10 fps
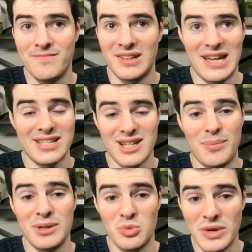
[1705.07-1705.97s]
the last
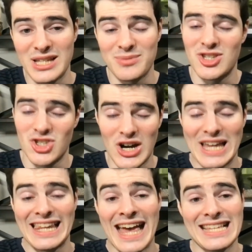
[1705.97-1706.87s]
couple of weeks. We saw
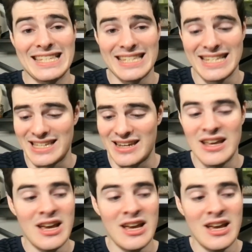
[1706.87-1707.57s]
it last season.